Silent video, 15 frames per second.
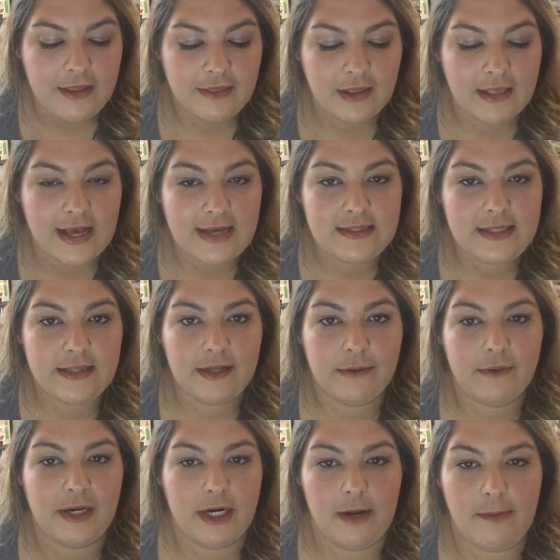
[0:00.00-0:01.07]
The last thing that
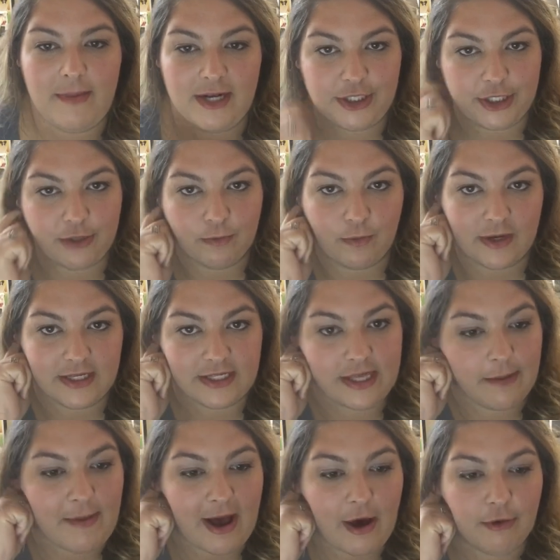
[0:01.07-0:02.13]
I wanted to mention was
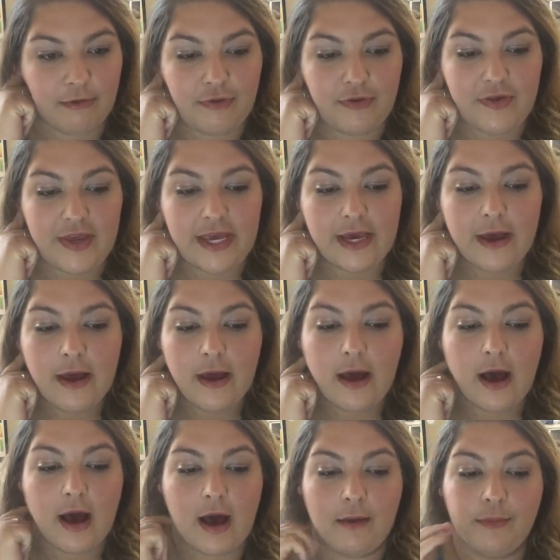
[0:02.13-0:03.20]
about the
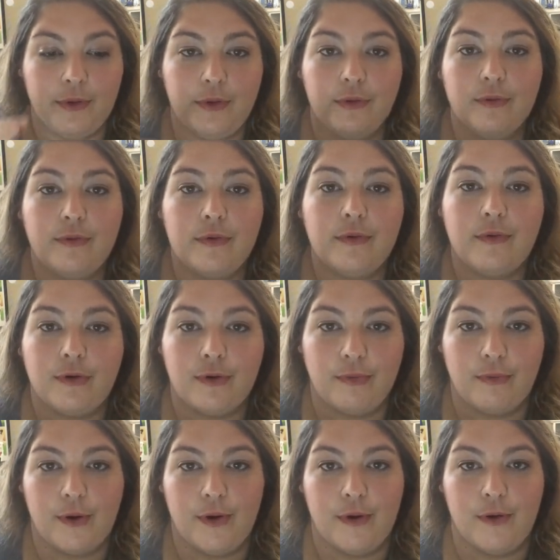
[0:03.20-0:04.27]
Google
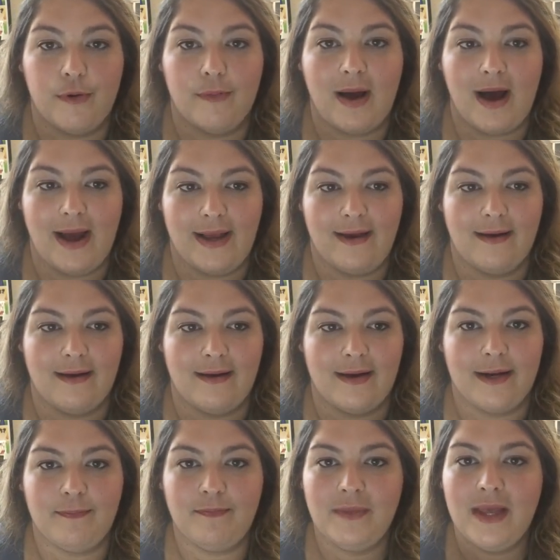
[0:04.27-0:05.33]
Chrome
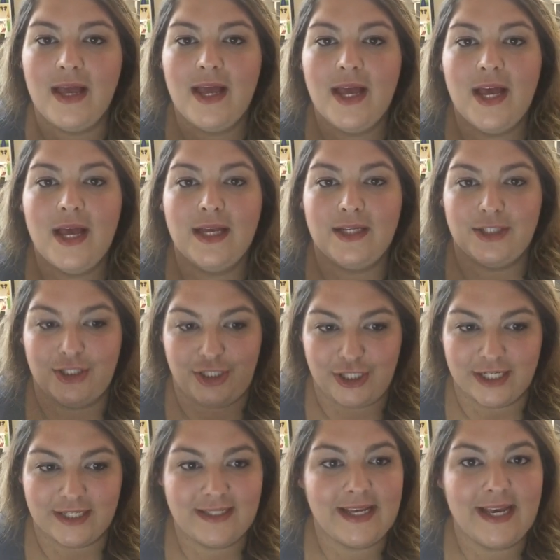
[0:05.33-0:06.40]
icon.
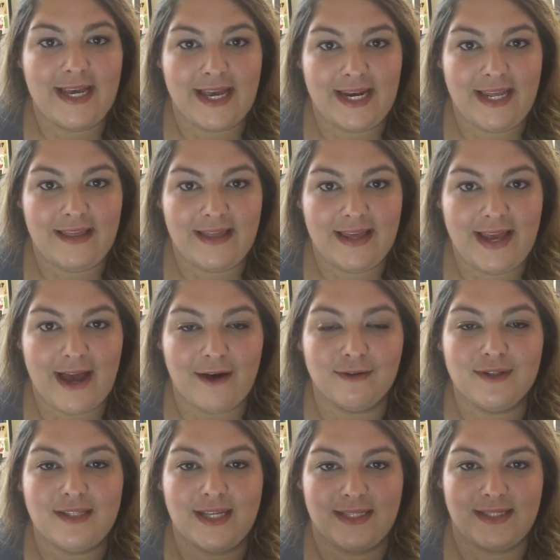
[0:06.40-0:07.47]
Just like anything
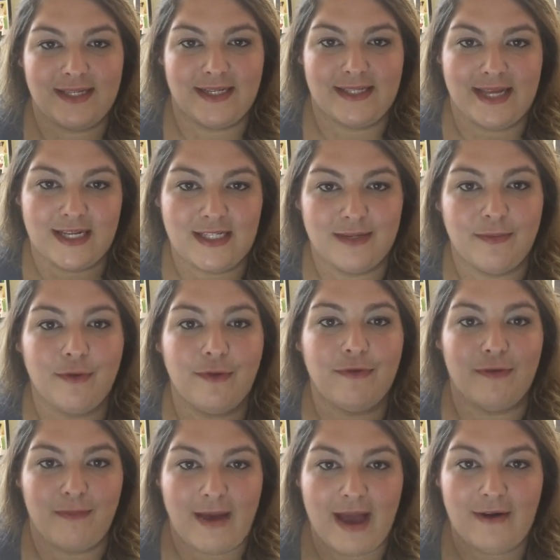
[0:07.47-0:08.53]
else that's accessible
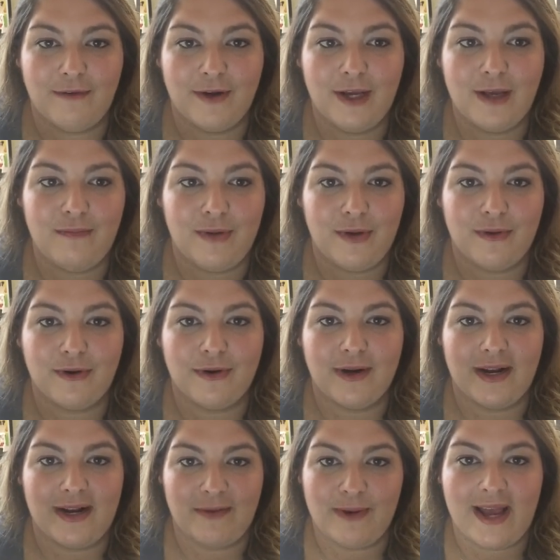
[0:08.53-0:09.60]
from every computer,
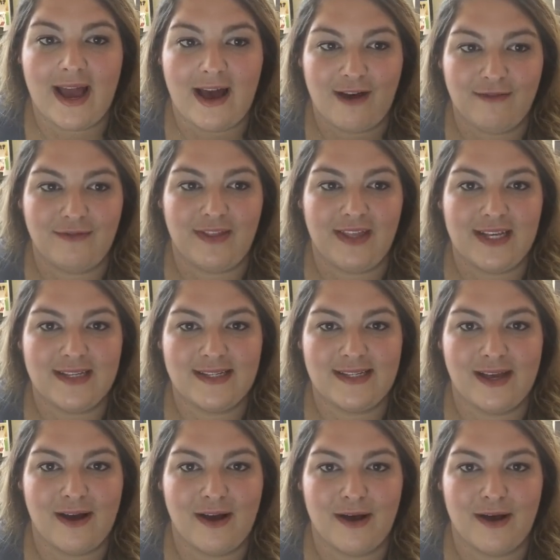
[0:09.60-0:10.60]
and we have these